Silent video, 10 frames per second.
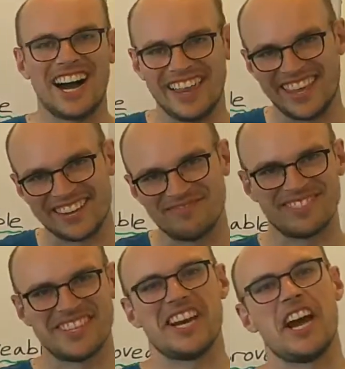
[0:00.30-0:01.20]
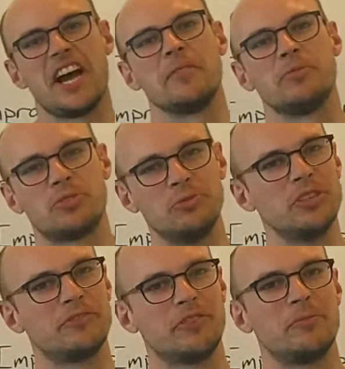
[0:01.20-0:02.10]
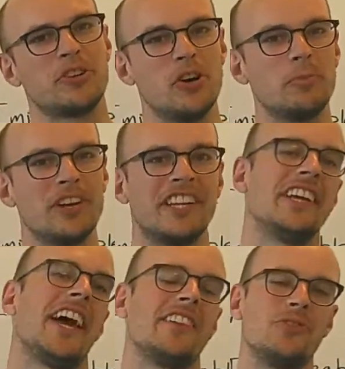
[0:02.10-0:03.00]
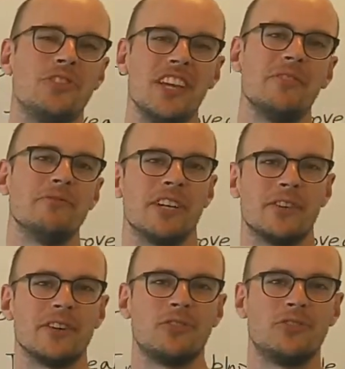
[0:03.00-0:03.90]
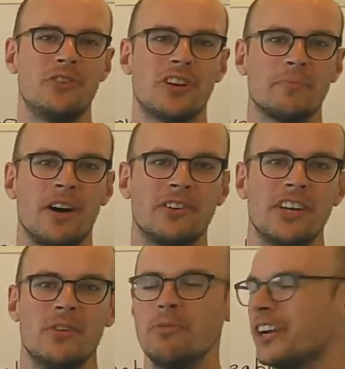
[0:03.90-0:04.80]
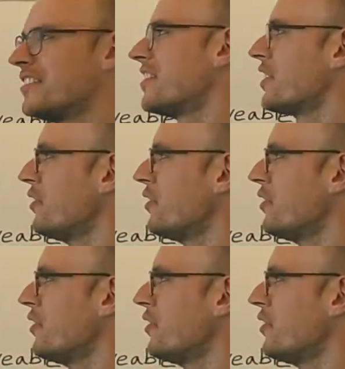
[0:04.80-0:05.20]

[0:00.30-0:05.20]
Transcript: Hi there, I'm Sune from Codebrit, and today we are going to talk about what is a